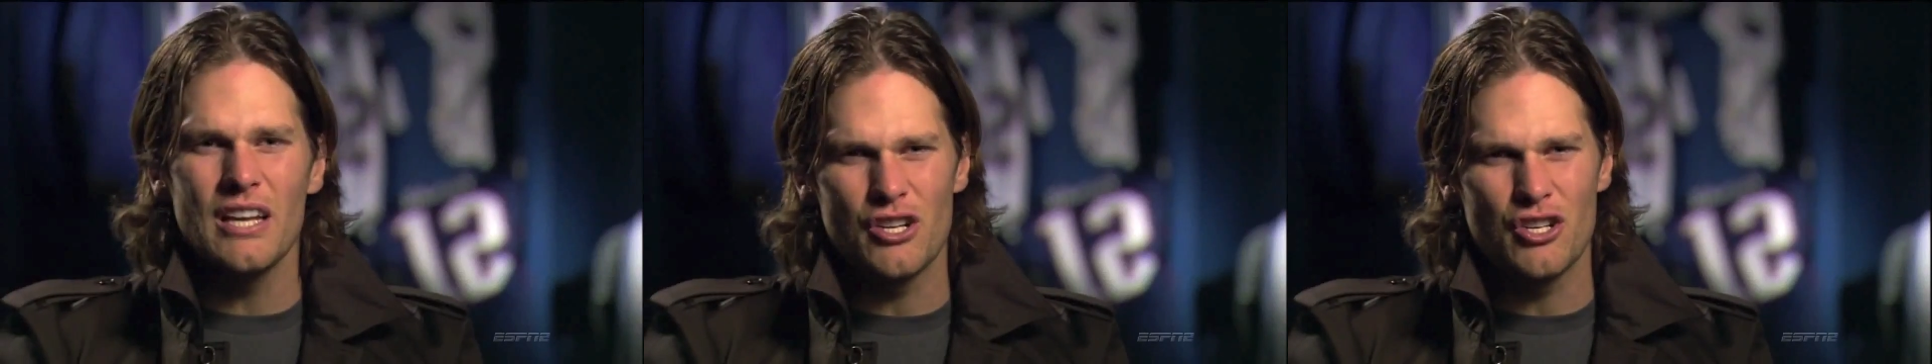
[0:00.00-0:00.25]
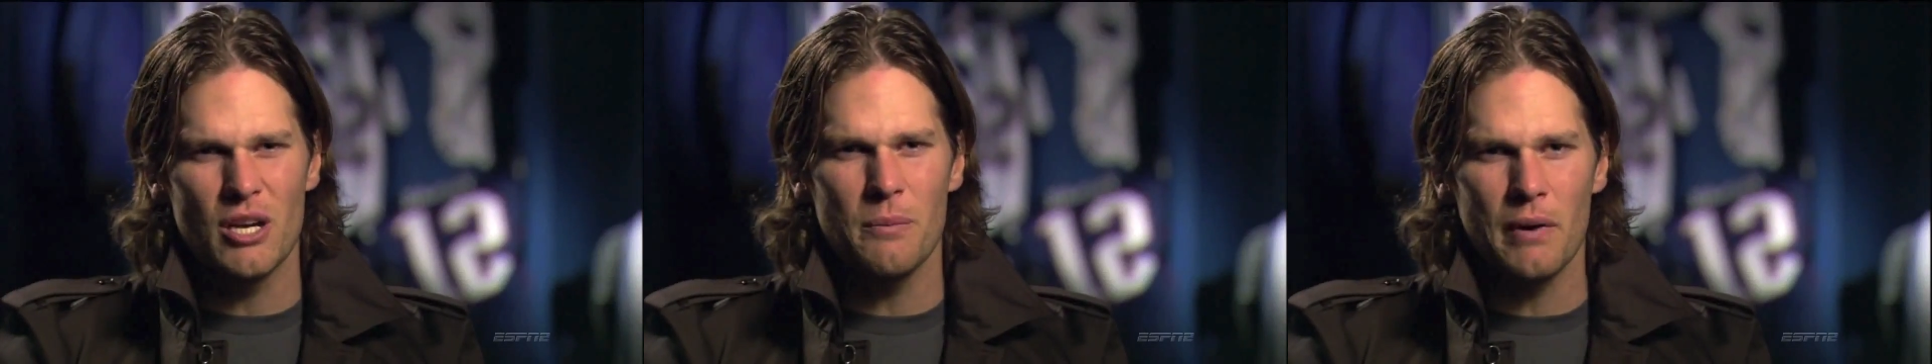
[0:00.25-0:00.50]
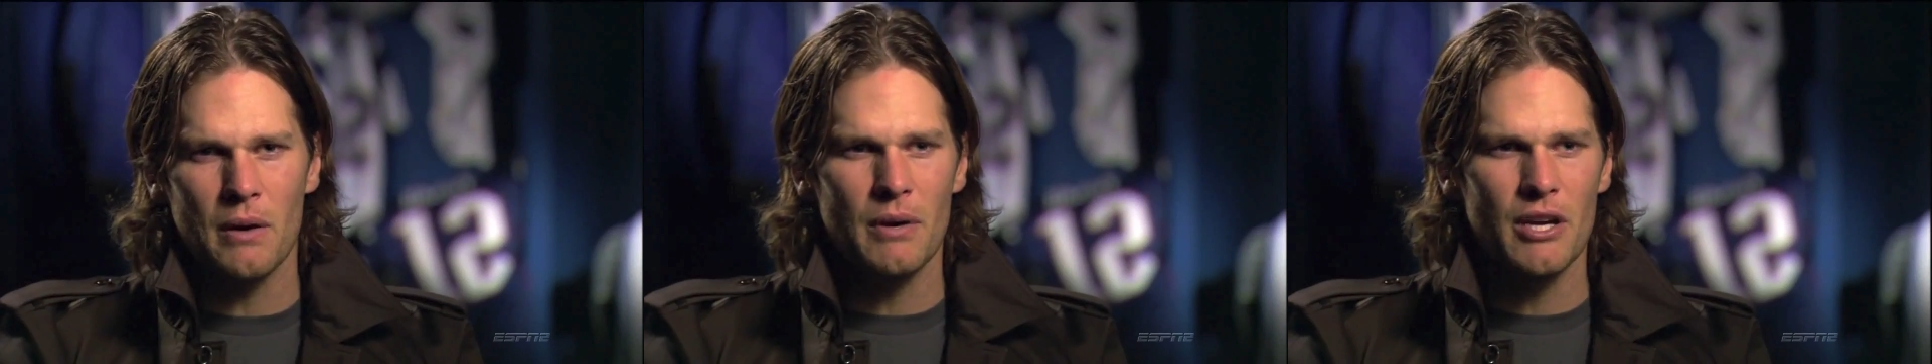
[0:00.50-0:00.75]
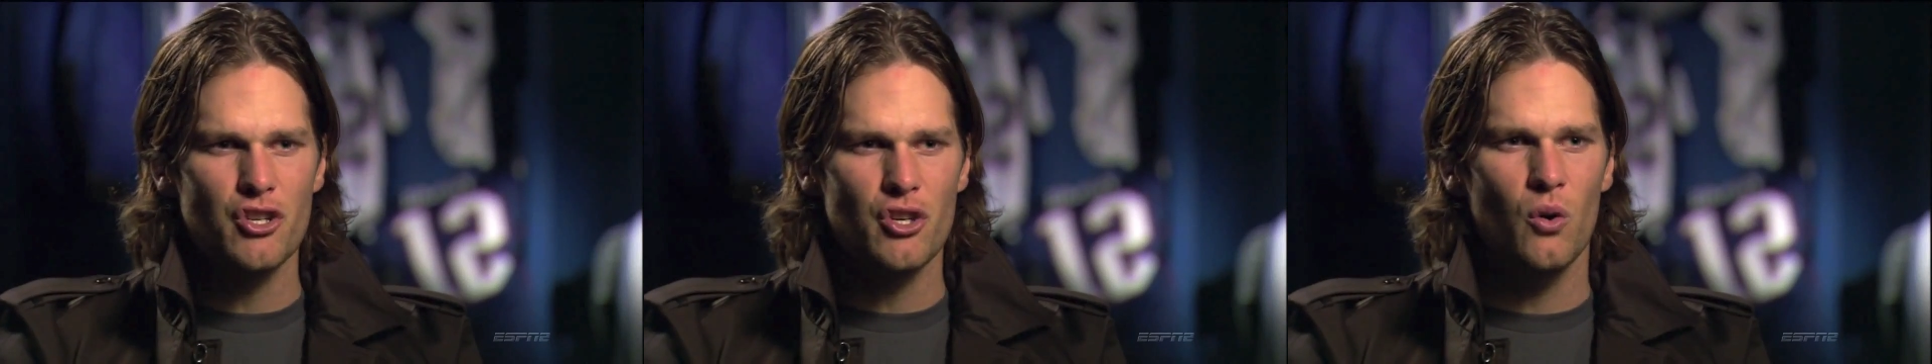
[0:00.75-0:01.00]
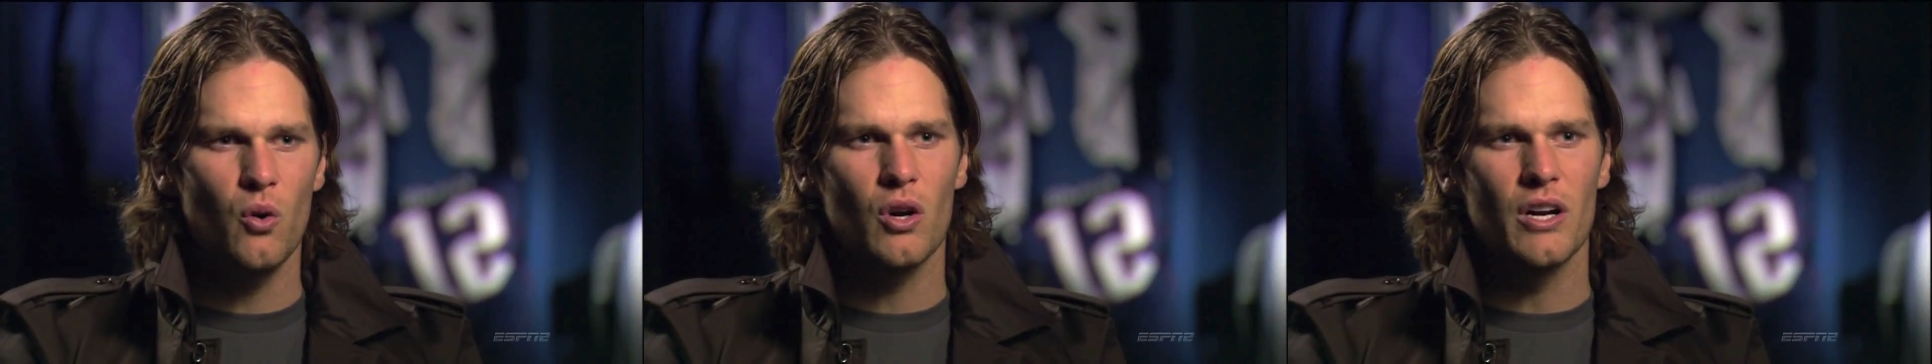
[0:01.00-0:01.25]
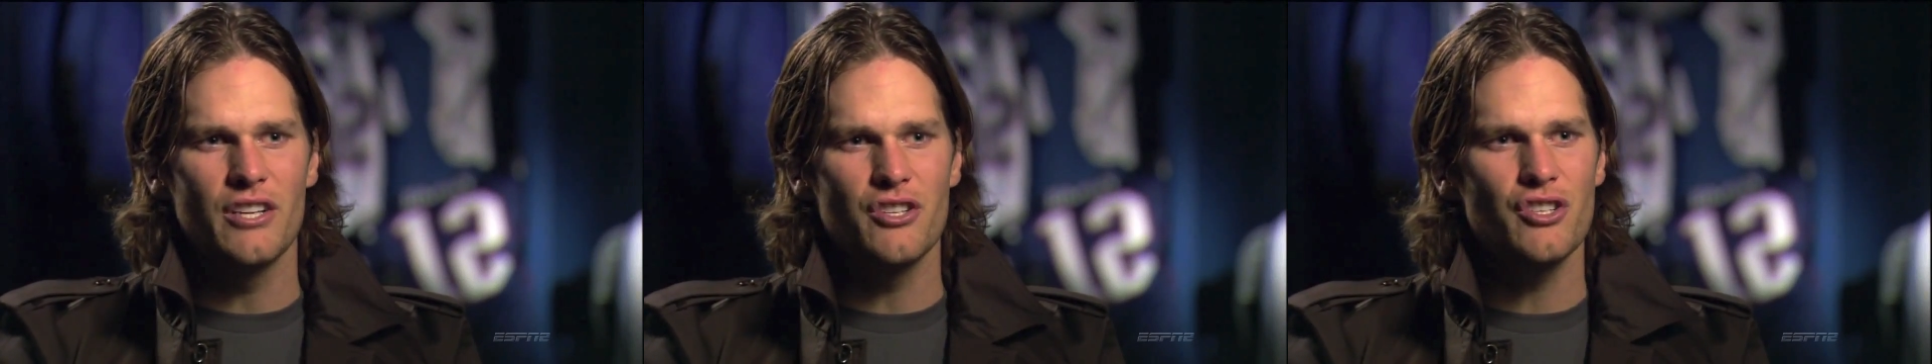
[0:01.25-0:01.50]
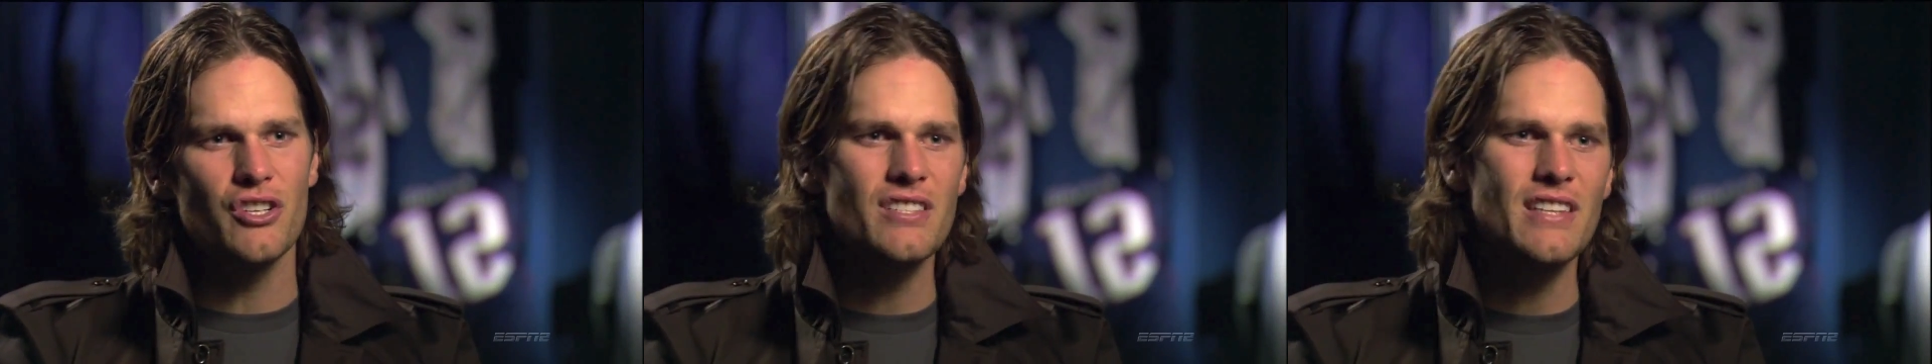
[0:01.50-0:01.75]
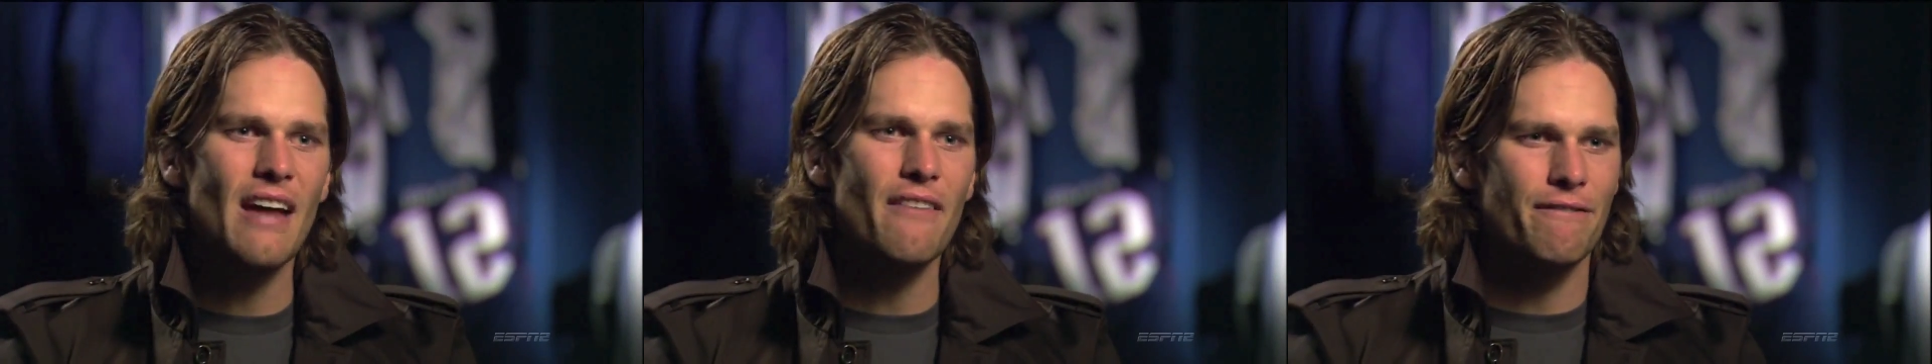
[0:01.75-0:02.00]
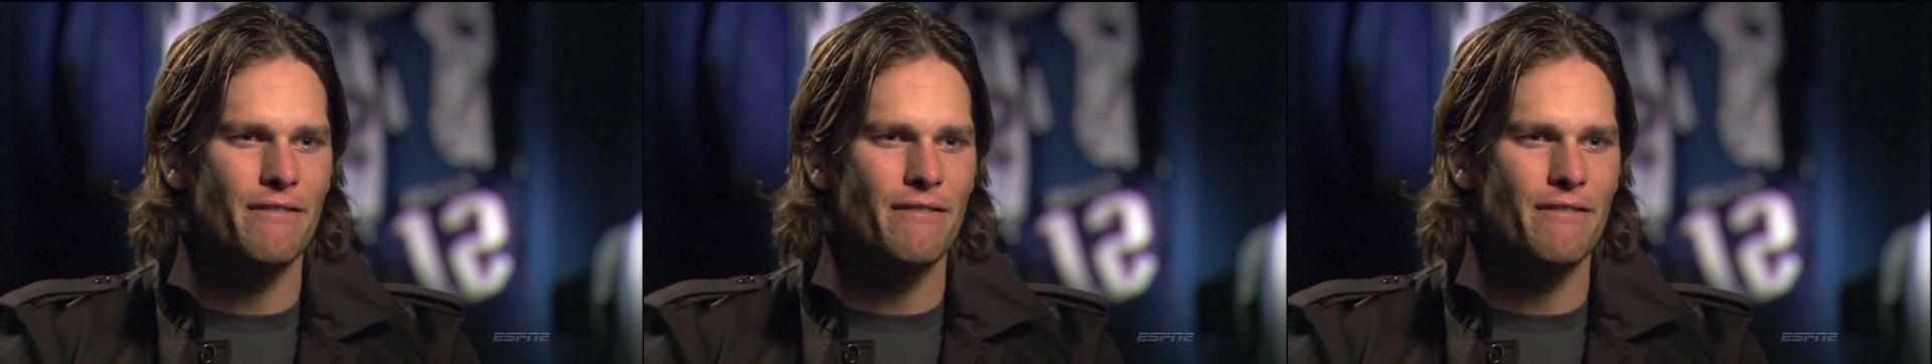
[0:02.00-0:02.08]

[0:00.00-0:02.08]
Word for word: a chip on my shoulder. It's just that